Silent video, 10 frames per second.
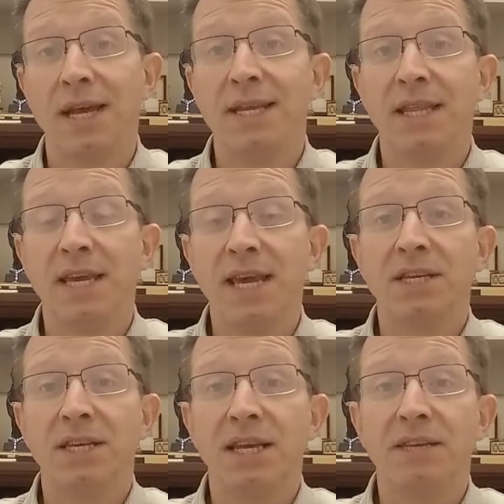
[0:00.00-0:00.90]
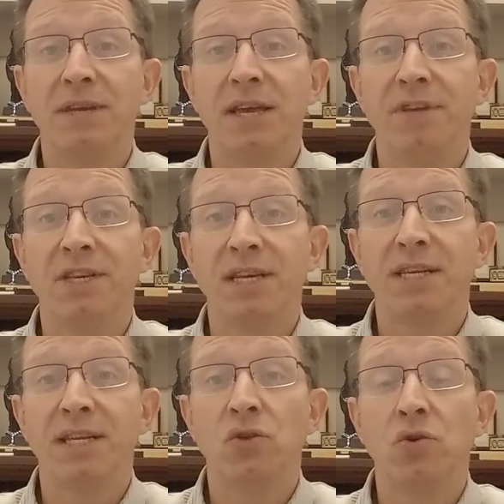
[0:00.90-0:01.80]
And in the case of
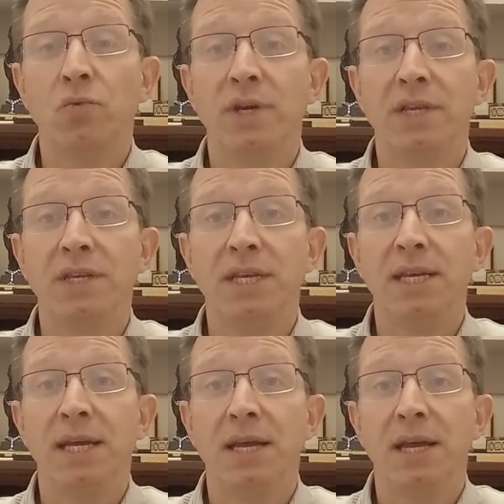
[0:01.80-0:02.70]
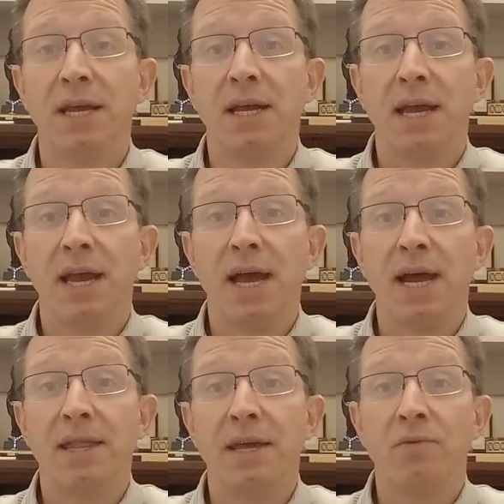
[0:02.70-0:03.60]
KV62, we can see
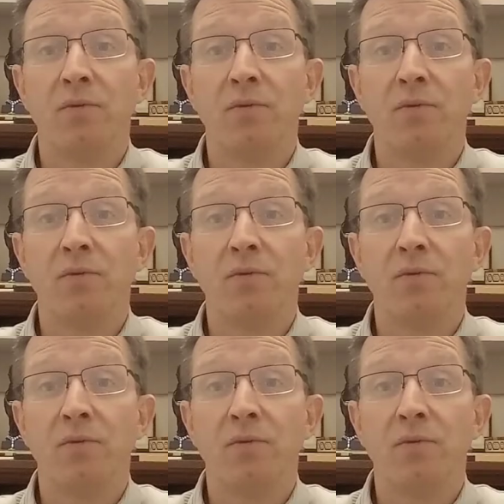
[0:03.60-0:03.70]
that